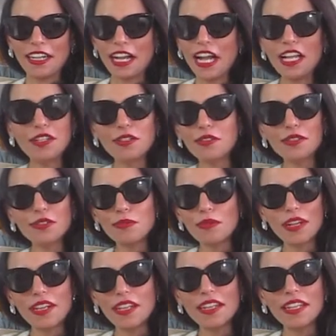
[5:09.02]
I don't know
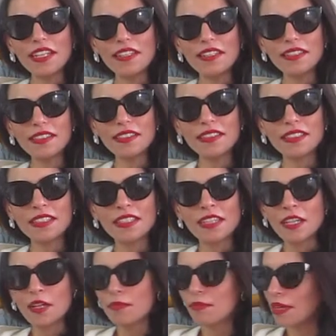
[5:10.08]
what it is,
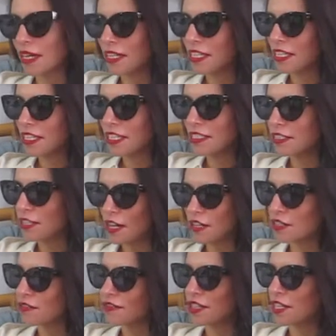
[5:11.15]
but it
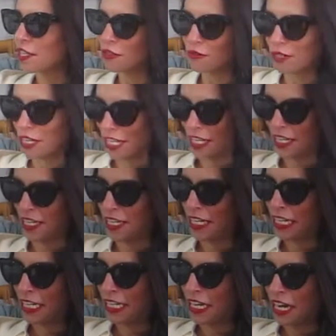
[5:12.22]
does fade away.
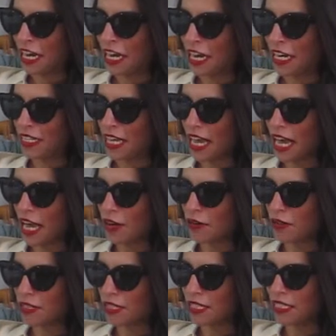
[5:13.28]

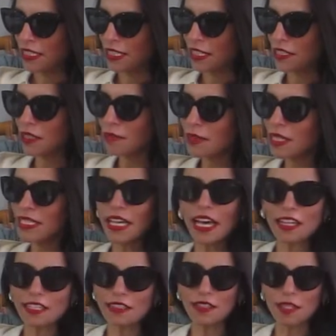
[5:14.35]
Now, it doesn't mean
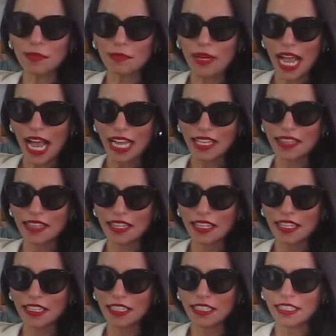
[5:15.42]
that it's a bad
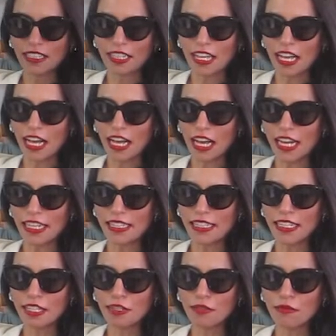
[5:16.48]
thing. I
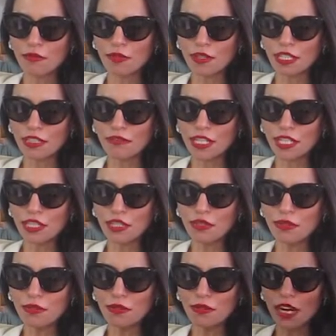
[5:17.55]
think when
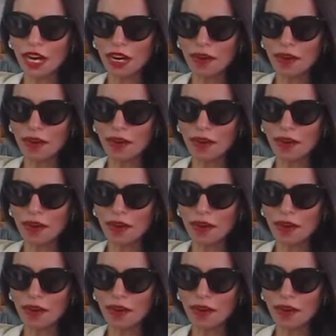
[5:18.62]
you